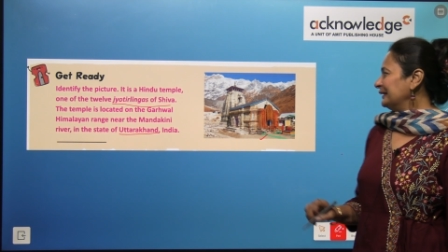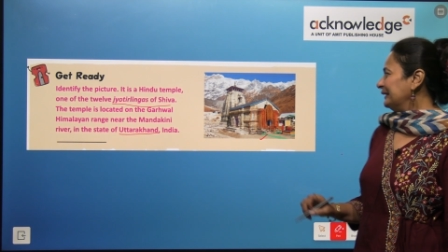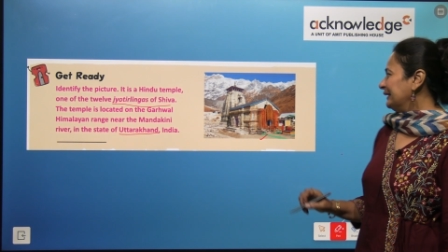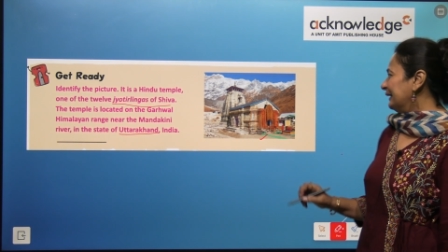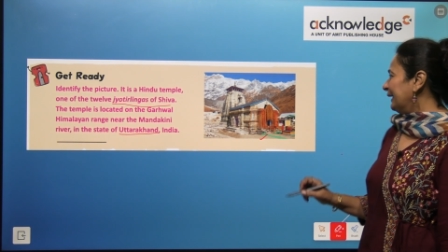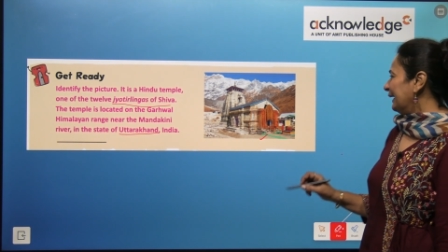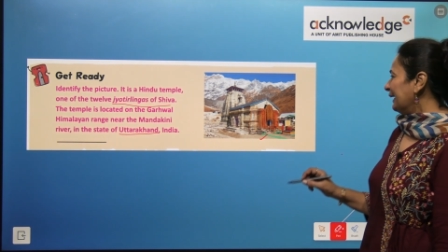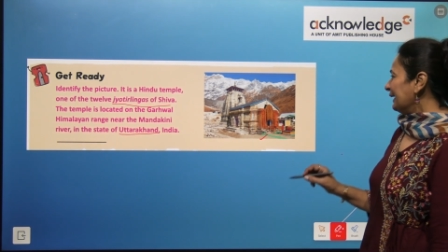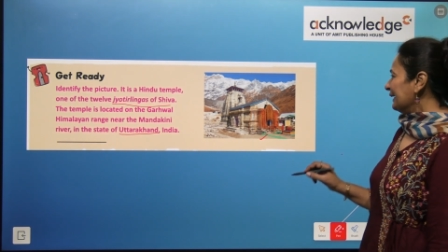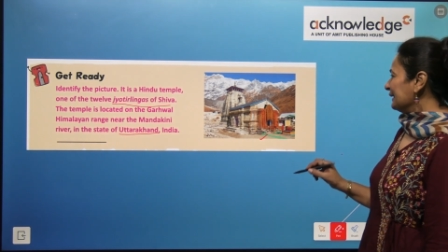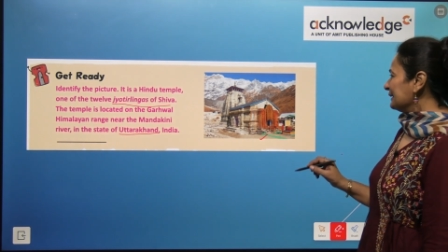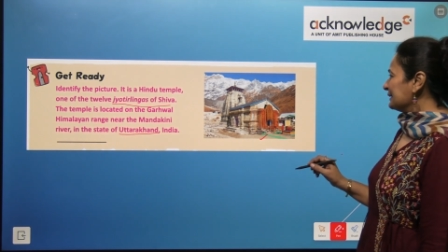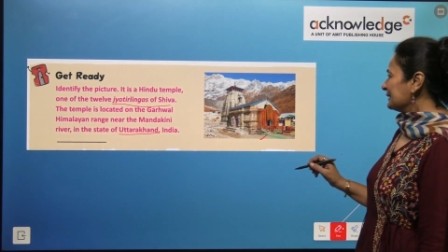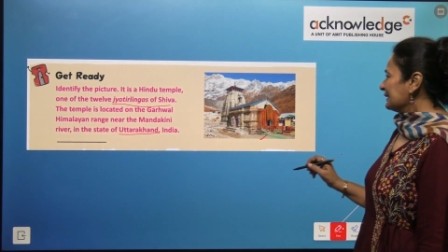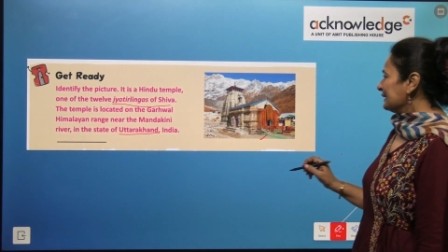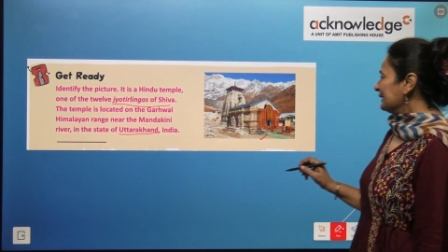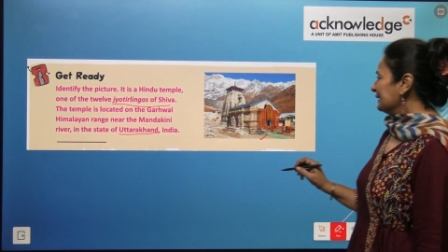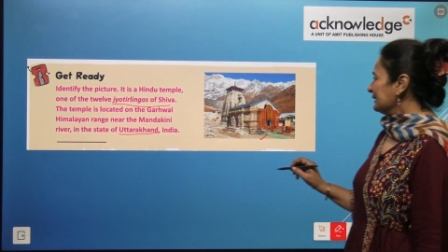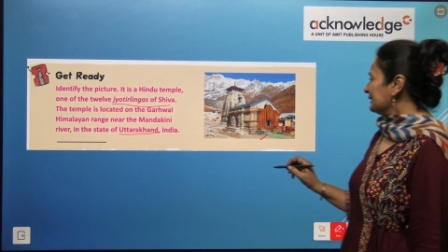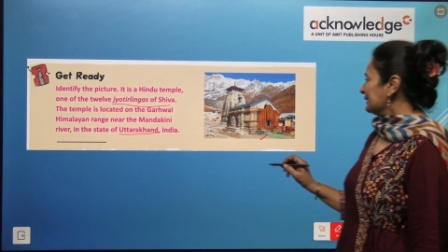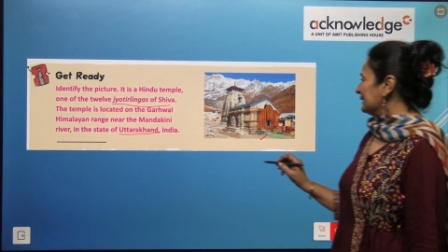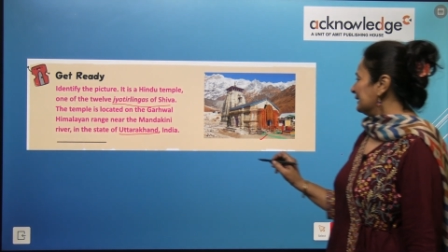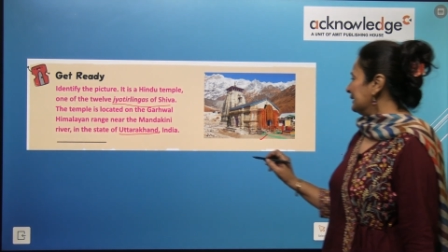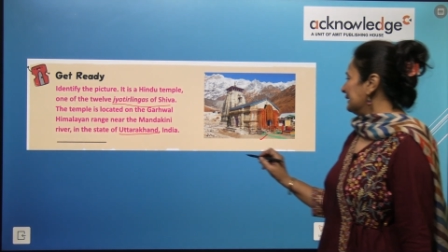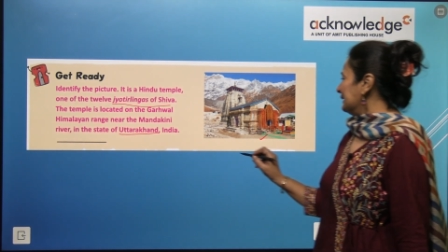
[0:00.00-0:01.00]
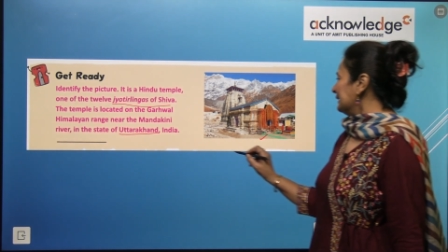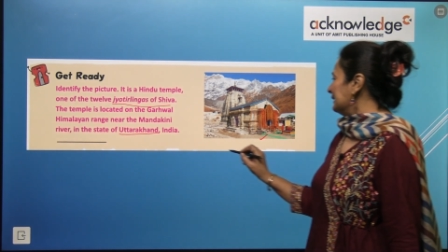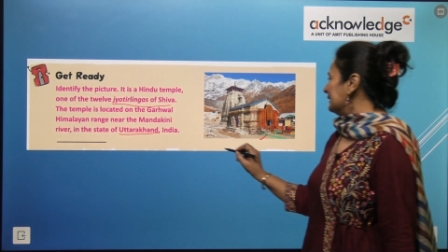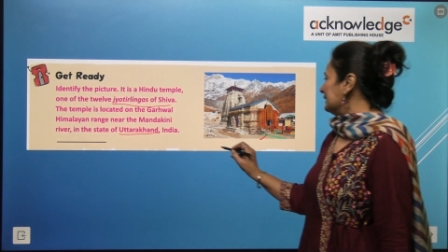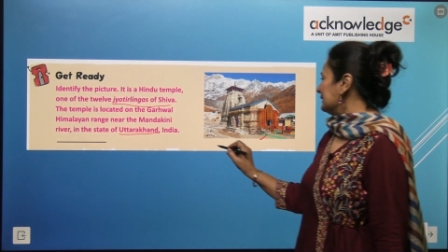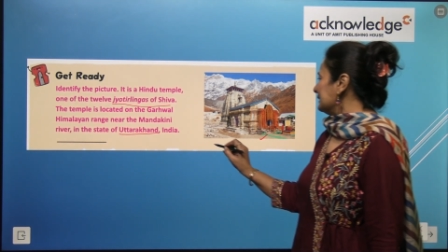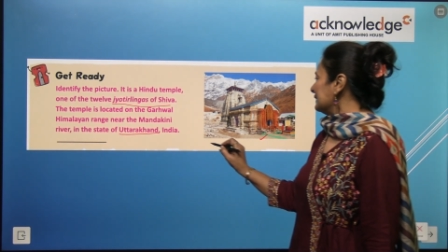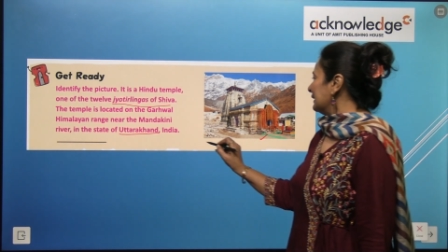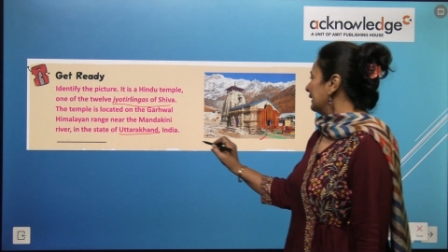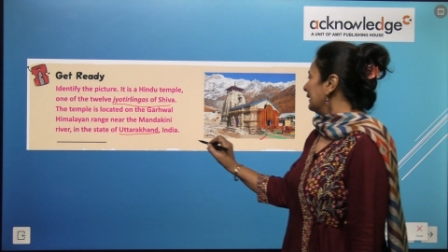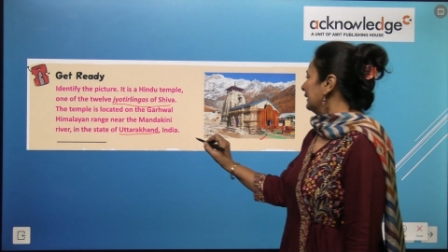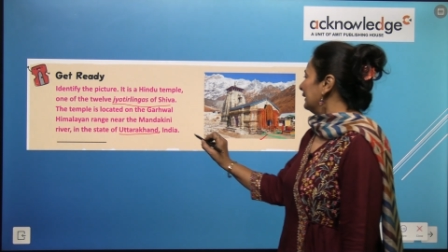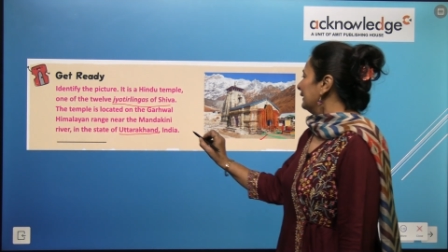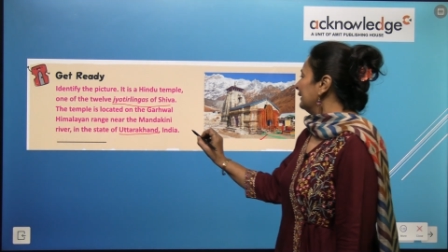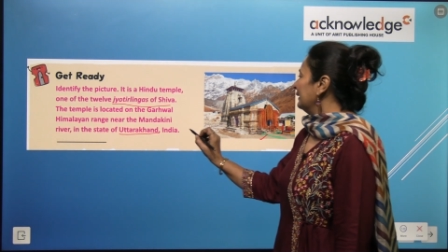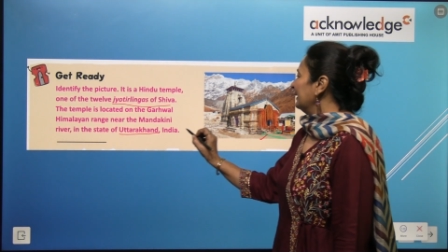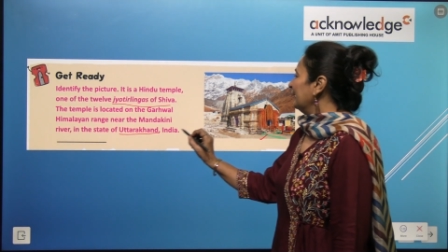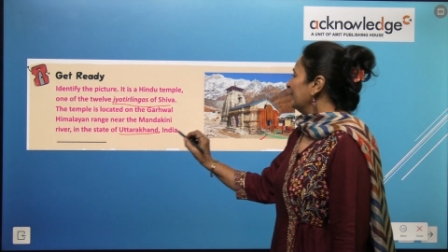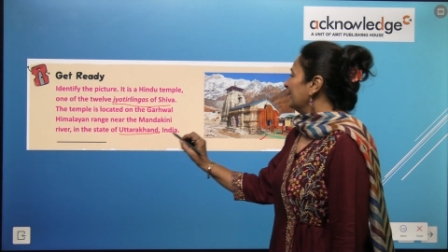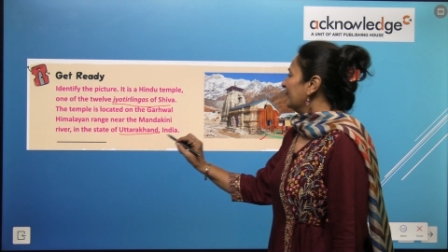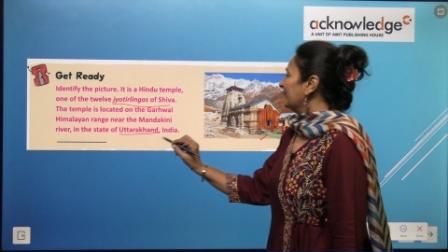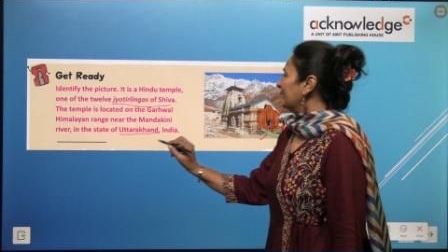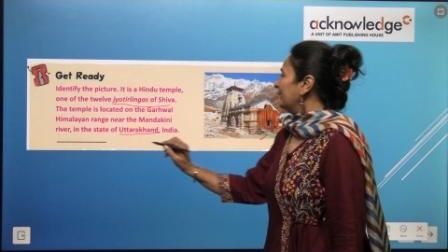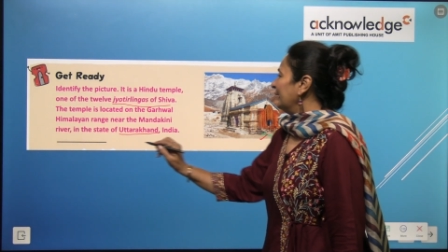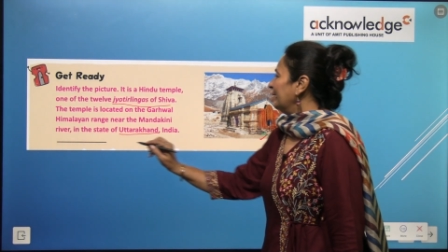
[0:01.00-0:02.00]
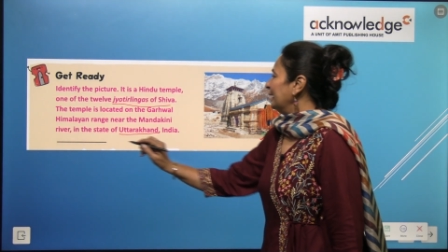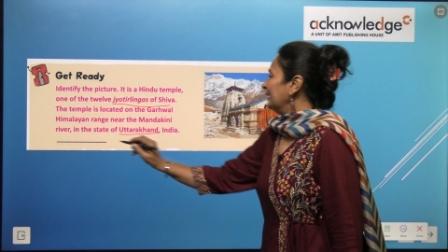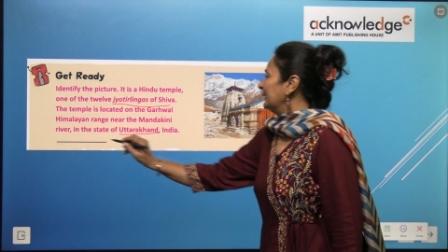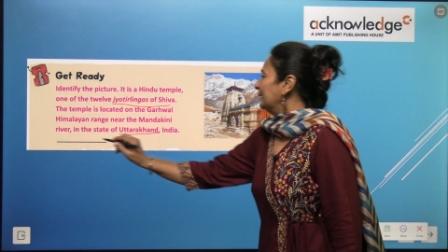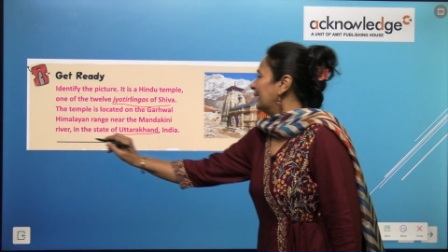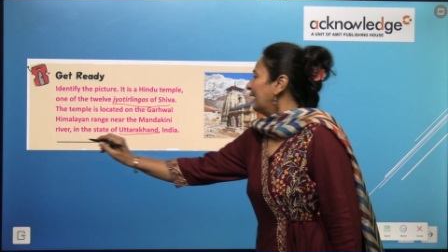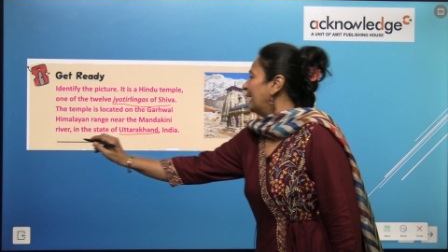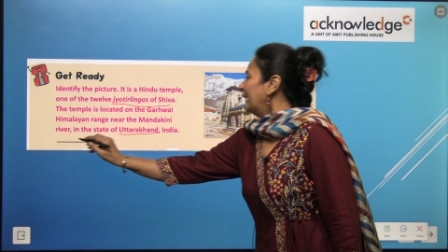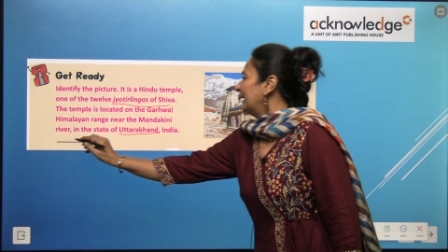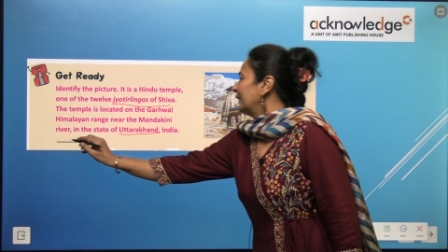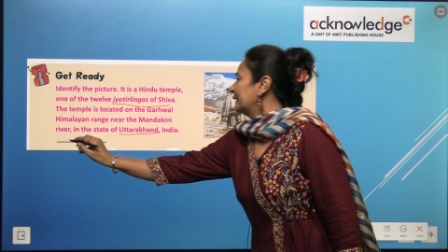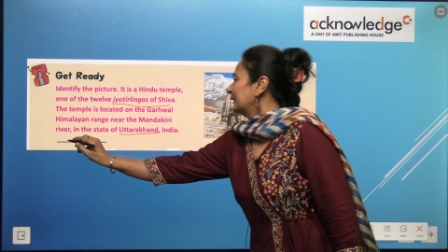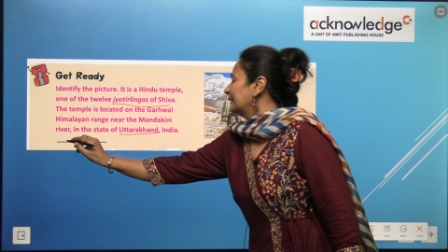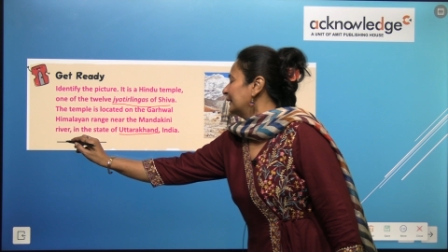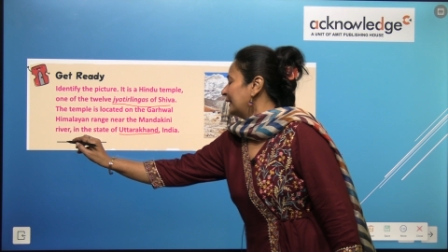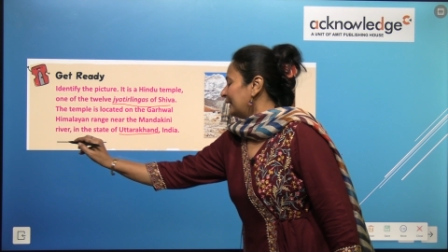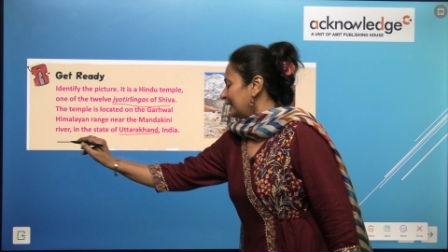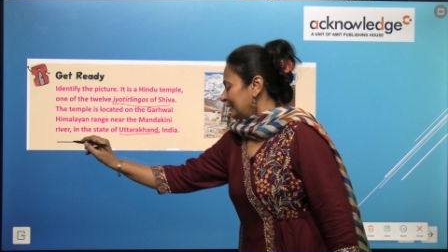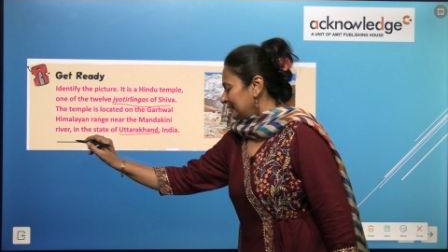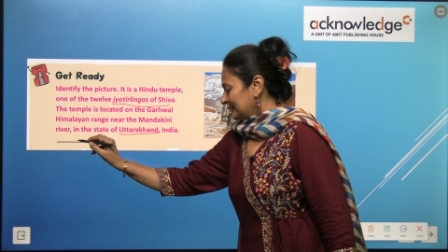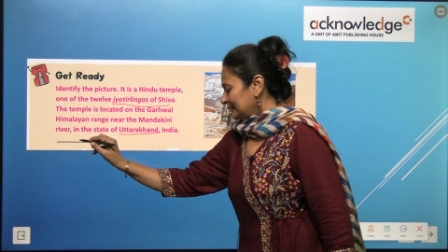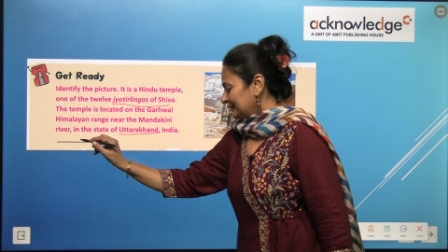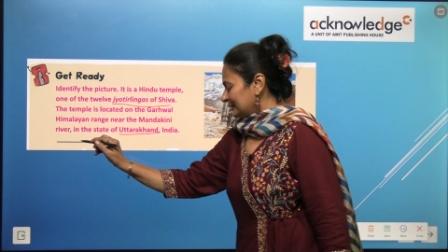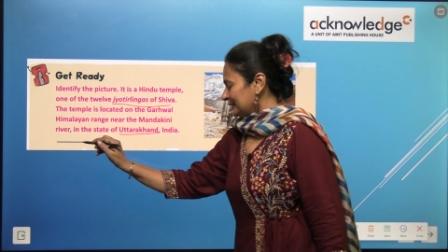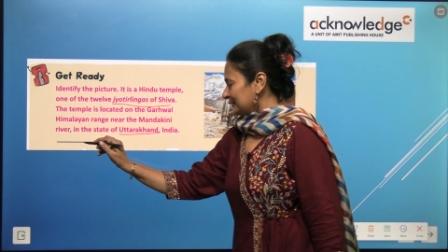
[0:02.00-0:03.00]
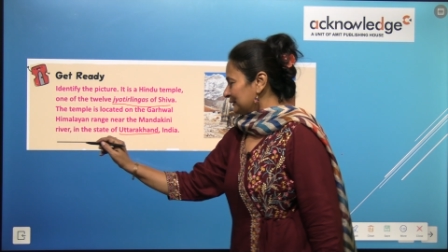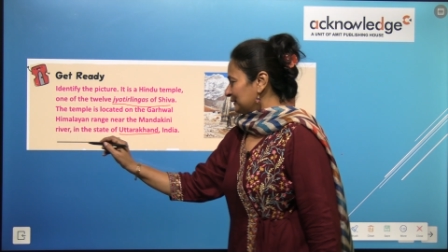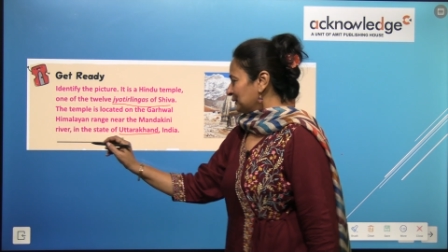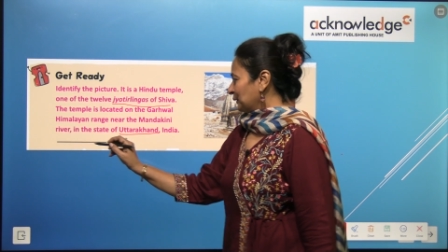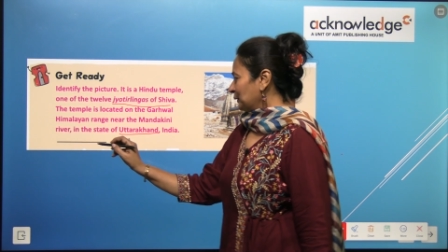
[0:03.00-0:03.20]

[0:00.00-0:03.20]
Yes, it is Kedarnath.